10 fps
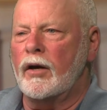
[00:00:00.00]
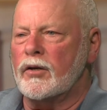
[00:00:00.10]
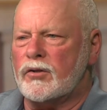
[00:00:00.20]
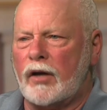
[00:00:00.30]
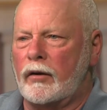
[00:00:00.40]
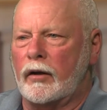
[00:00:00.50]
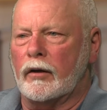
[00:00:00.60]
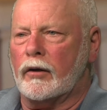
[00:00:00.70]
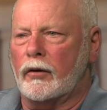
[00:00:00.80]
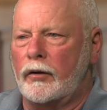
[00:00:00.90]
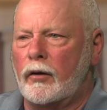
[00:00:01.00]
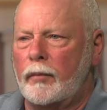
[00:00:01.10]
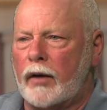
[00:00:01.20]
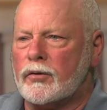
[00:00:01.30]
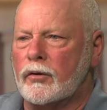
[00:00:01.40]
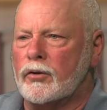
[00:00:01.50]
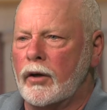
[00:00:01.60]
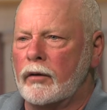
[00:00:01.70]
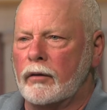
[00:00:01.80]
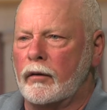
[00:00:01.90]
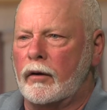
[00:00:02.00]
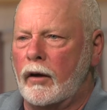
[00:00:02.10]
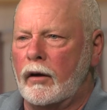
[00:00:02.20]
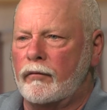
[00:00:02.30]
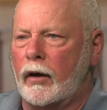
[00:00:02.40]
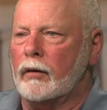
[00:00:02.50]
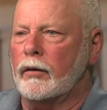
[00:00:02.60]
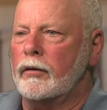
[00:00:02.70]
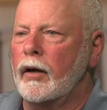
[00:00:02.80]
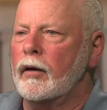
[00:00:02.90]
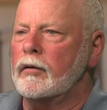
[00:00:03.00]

sending a clear message to the King of England